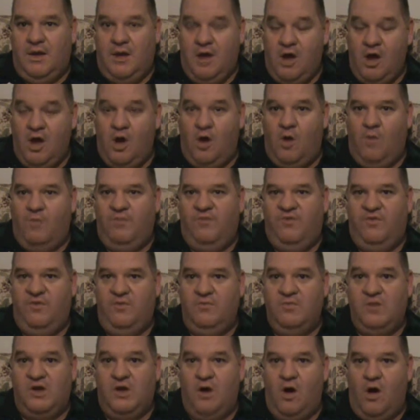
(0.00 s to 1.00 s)
help
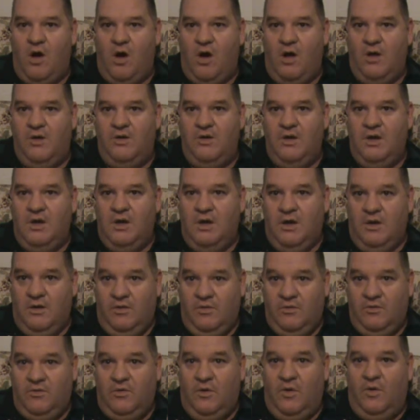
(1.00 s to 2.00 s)
from God
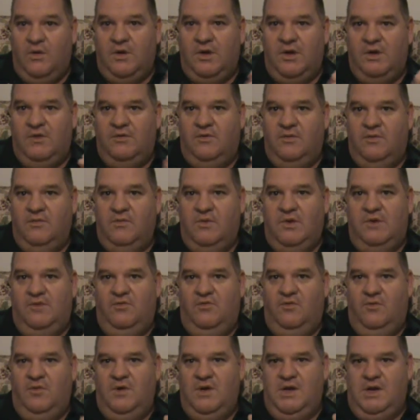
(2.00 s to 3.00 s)
talking to Rick
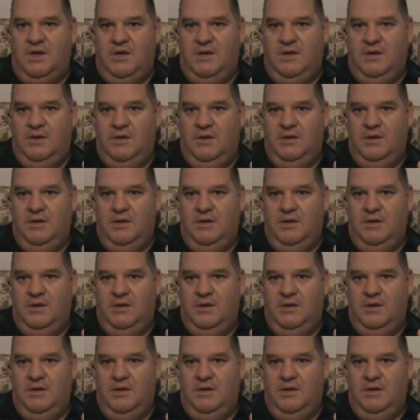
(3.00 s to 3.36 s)
Joyner.